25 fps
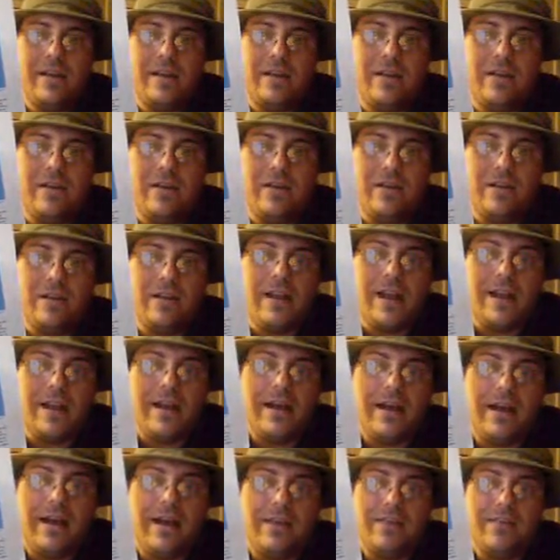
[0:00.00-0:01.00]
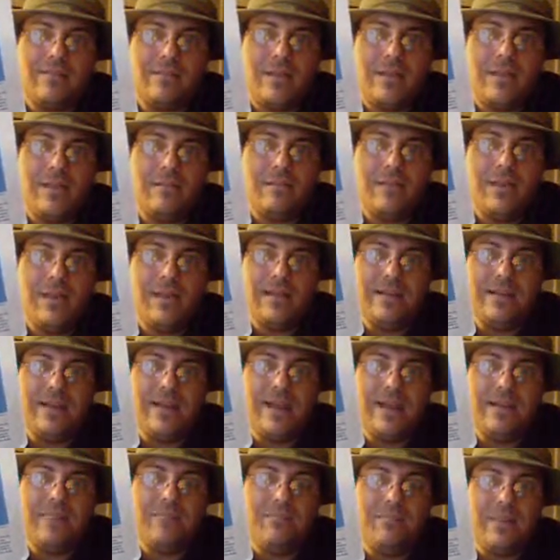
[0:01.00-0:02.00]
A lot of guys like me
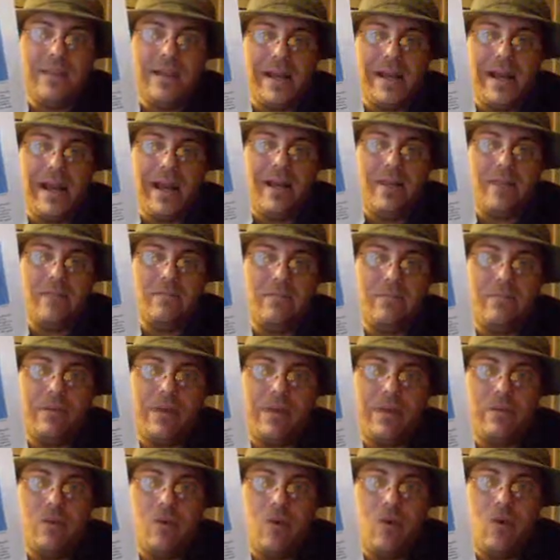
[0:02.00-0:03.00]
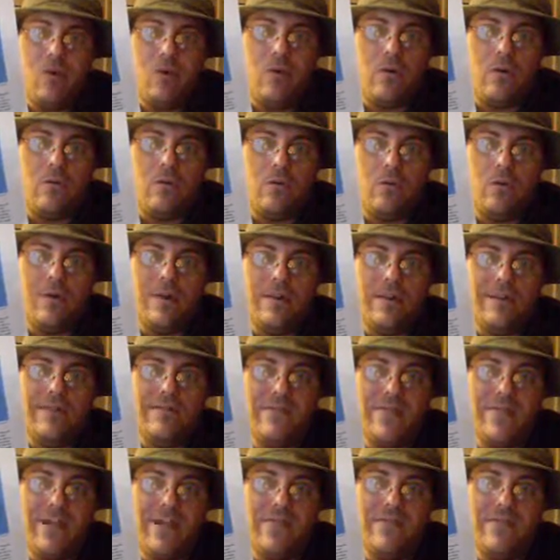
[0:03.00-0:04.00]
that have beat out big oil with
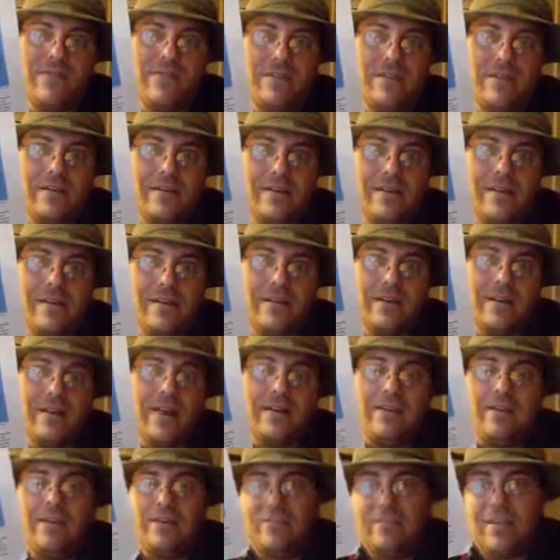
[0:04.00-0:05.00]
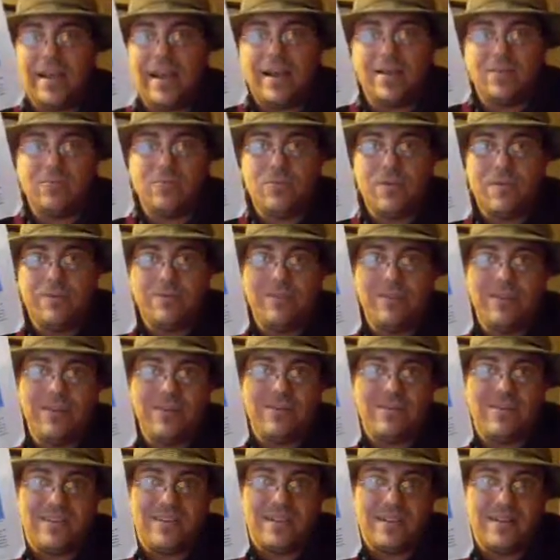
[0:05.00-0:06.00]
invention, a lot of those guys went
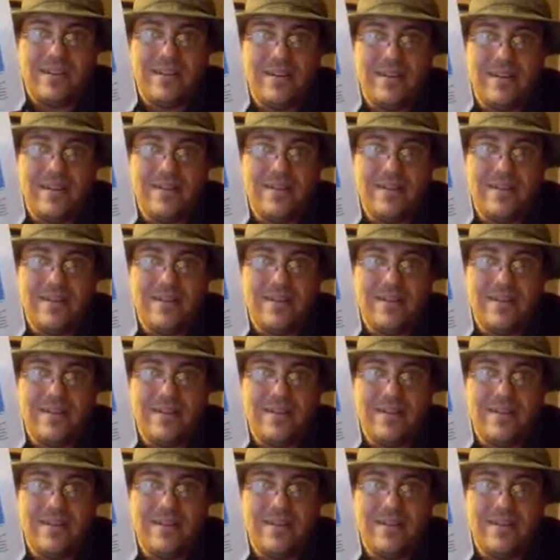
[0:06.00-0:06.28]
missing.